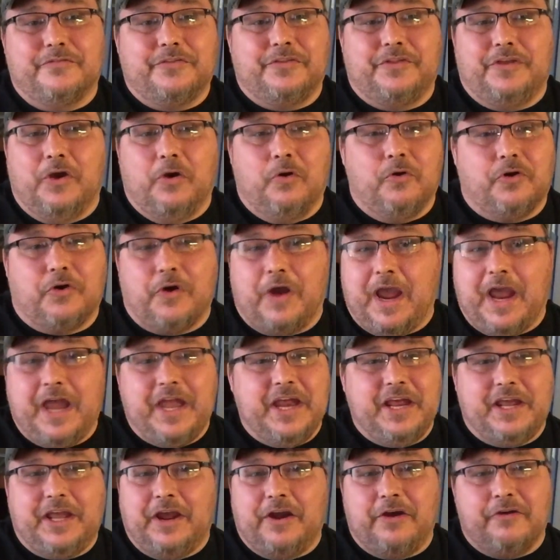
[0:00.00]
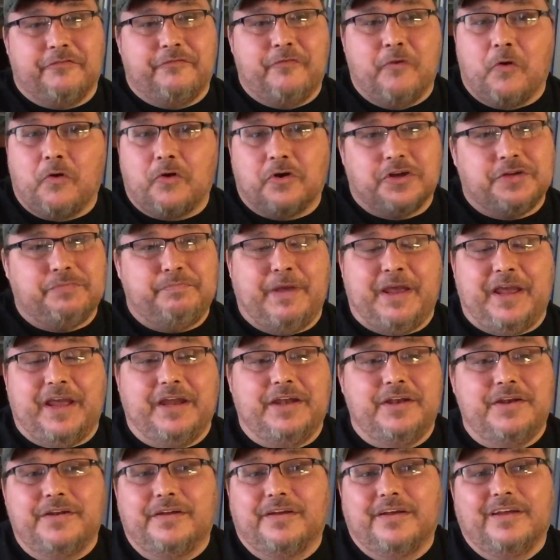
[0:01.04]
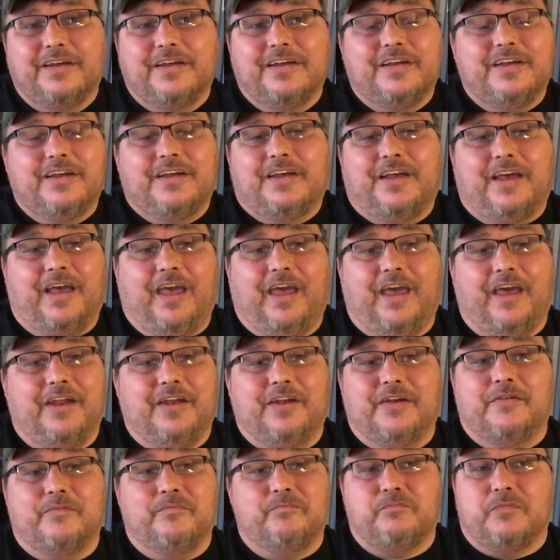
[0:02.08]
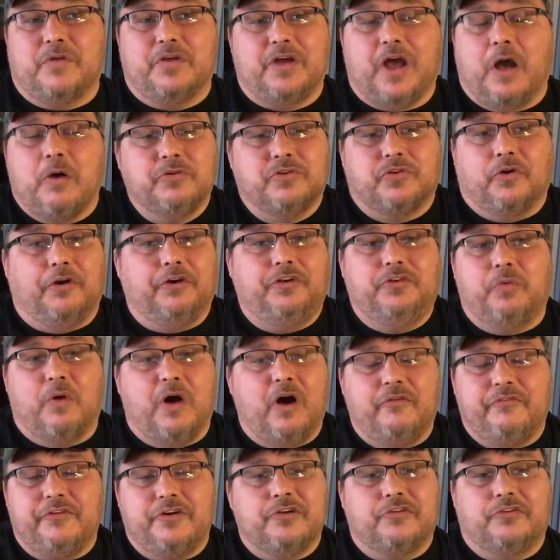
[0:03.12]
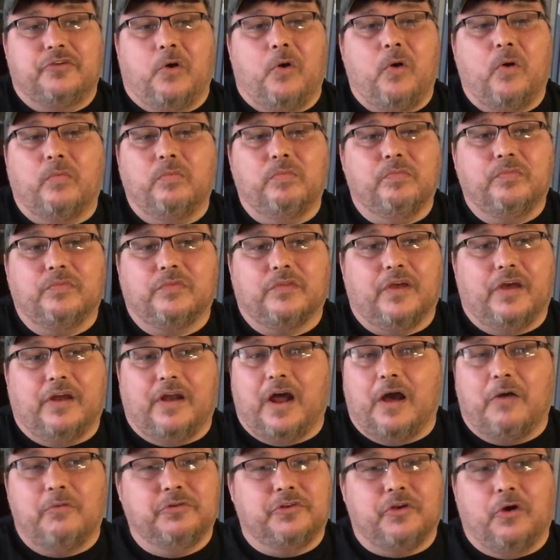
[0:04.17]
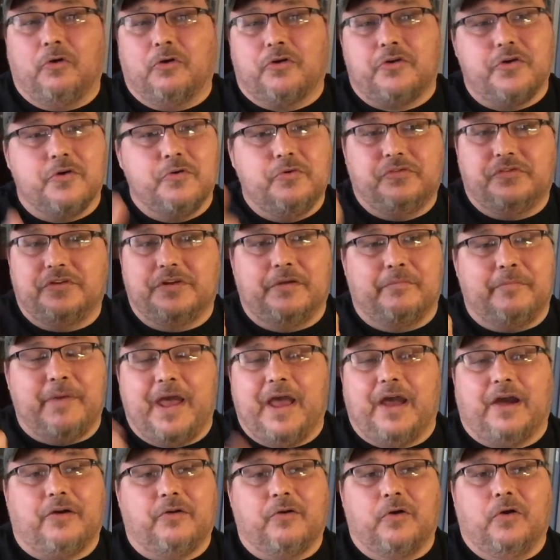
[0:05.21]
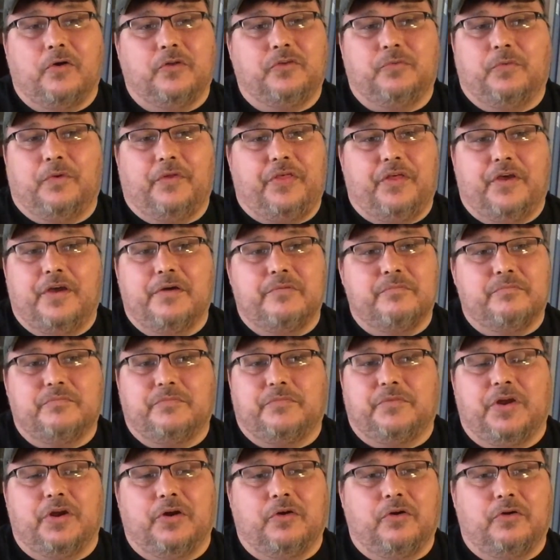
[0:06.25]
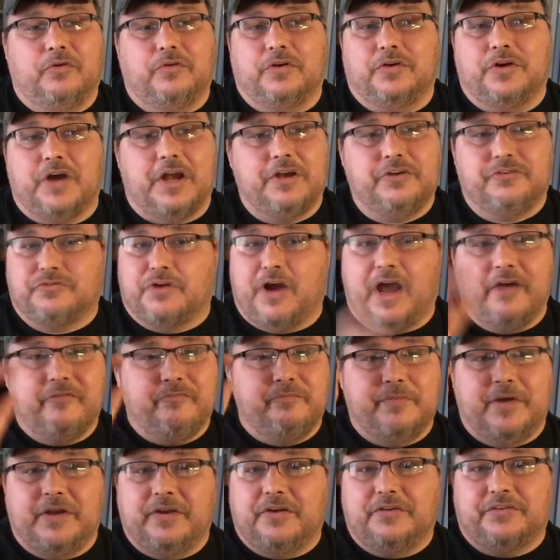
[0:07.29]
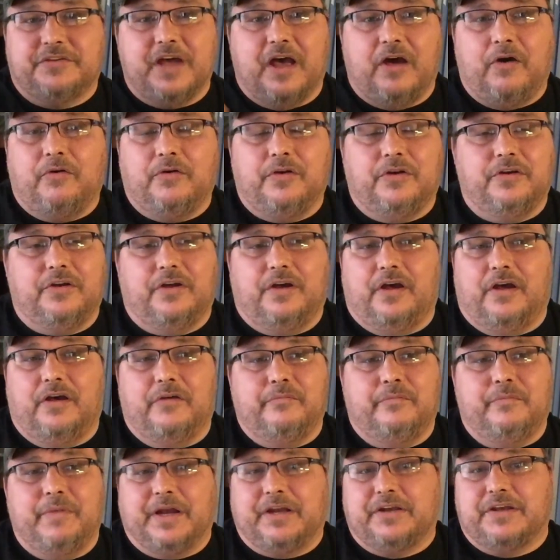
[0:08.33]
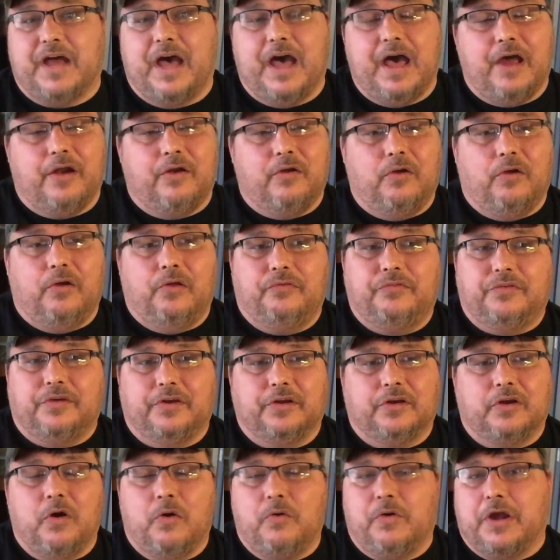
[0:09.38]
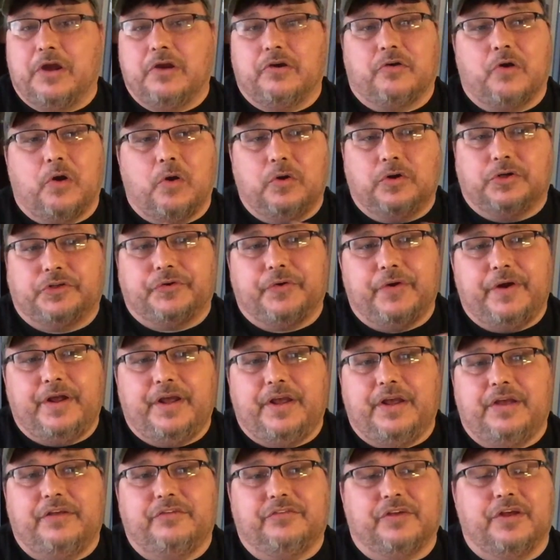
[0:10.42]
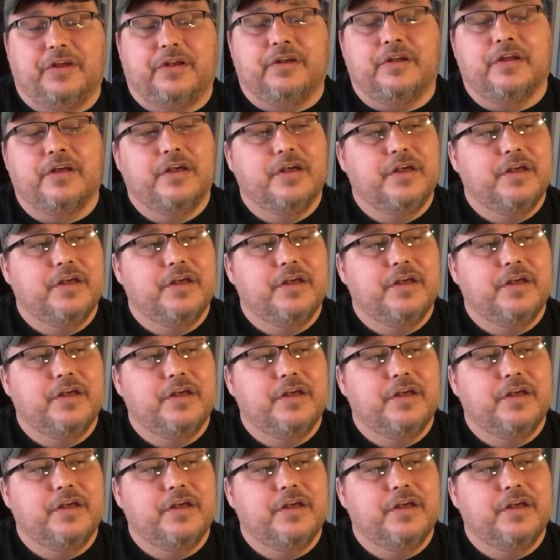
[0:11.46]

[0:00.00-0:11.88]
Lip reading: the old Granny Gear 4-speed, and I was only 12 years old. And I was out cruising the back roads with him. I'd drive him into town to McDonald's and go get groceries. And,